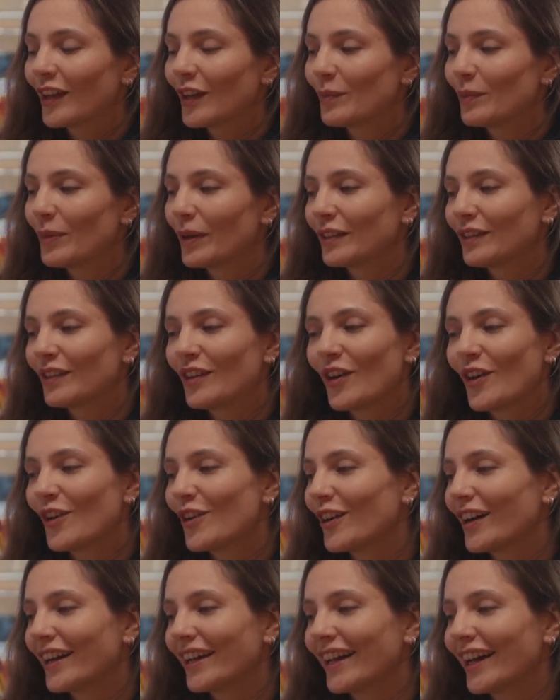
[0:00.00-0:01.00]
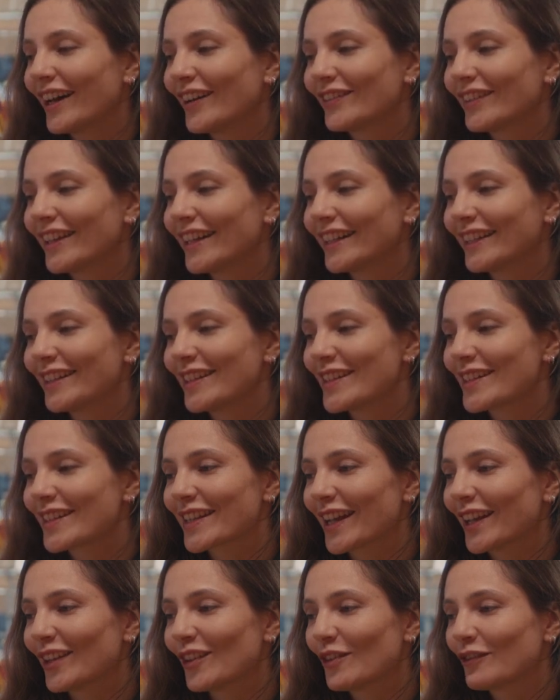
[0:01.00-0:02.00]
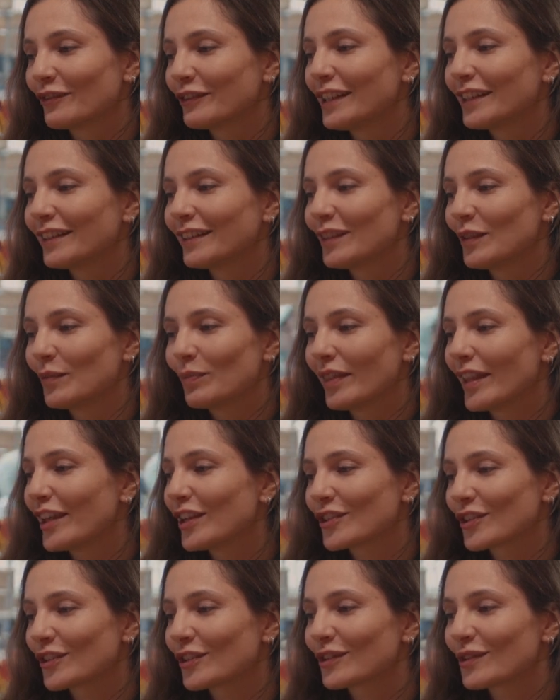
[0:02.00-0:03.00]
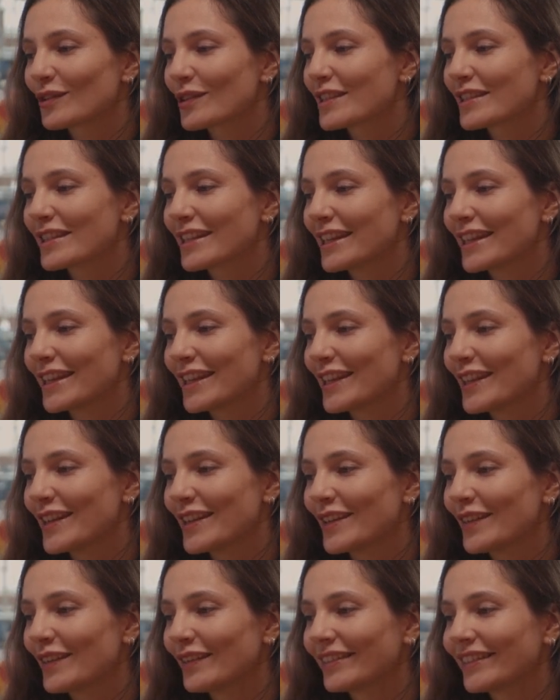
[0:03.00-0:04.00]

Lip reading: But no, I have like this kind of guilty pleasure to see,